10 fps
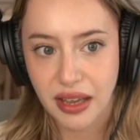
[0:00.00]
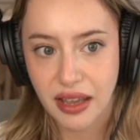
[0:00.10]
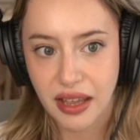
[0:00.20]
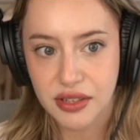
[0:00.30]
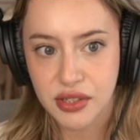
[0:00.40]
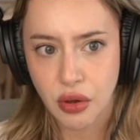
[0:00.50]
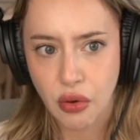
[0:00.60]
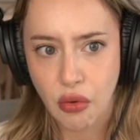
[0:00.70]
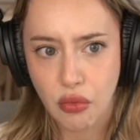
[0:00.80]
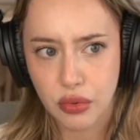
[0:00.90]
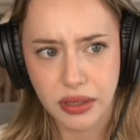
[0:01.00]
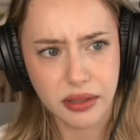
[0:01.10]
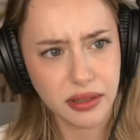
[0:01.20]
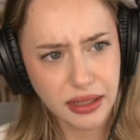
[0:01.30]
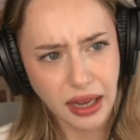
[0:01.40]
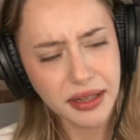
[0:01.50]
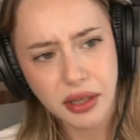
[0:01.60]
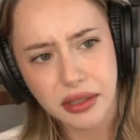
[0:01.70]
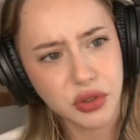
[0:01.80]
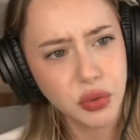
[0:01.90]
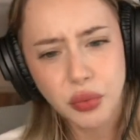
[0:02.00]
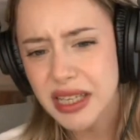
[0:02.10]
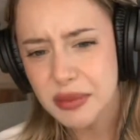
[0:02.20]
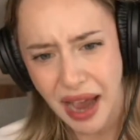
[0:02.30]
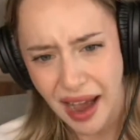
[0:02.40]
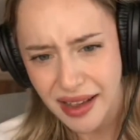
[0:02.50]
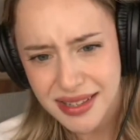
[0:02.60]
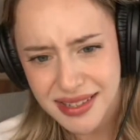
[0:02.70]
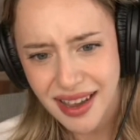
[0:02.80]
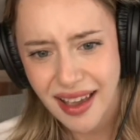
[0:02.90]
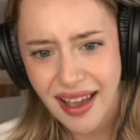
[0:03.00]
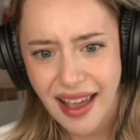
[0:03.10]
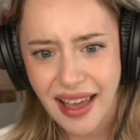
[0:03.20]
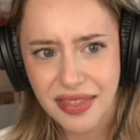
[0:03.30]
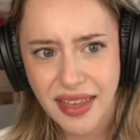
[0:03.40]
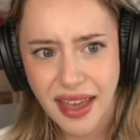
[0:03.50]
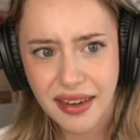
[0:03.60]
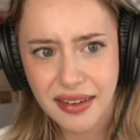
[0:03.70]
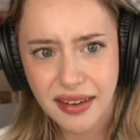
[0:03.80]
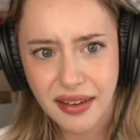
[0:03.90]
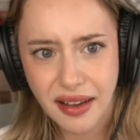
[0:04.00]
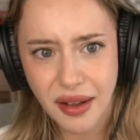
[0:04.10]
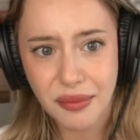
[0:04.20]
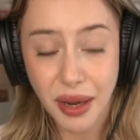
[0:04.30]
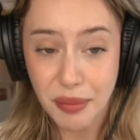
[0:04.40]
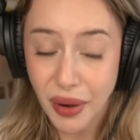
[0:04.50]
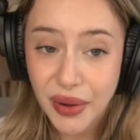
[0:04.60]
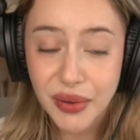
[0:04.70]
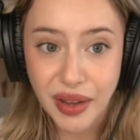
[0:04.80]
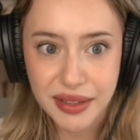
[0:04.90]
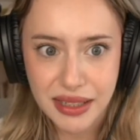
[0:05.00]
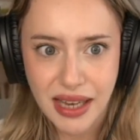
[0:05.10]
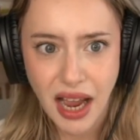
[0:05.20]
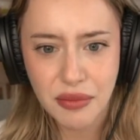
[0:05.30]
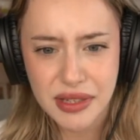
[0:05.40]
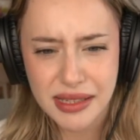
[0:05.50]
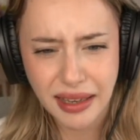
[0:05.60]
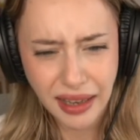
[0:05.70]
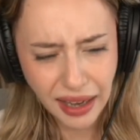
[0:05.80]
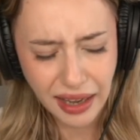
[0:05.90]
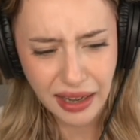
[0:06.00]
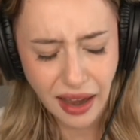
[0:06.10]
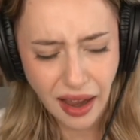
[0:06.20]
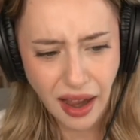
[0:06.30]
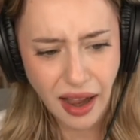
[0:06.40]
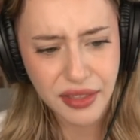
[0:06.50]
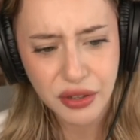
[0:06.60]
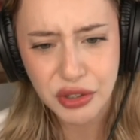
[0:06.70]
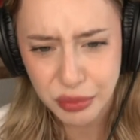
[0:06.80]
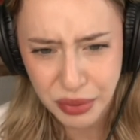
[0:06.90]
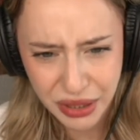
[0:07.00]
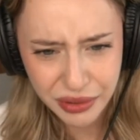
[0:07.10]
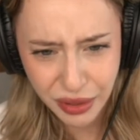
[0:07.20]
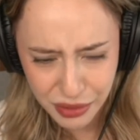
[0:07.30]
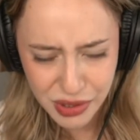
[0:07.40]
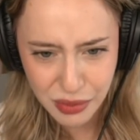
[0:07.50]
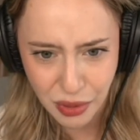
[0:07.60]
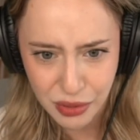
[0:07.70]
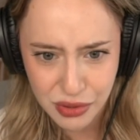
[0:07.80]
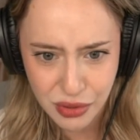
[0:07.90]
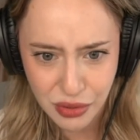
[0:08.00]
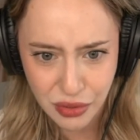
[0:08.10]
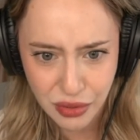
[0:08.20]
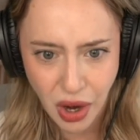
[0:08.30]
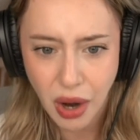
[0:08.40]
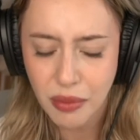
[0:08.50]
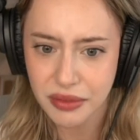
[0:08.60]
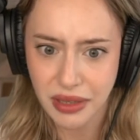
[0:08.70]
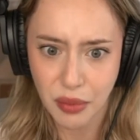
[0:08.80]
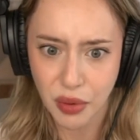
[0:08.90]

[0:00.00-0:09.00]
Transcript: so kind of 2 weeks passed, and then my partner at the time was like, hey, I thought your period was supposed to come a couple of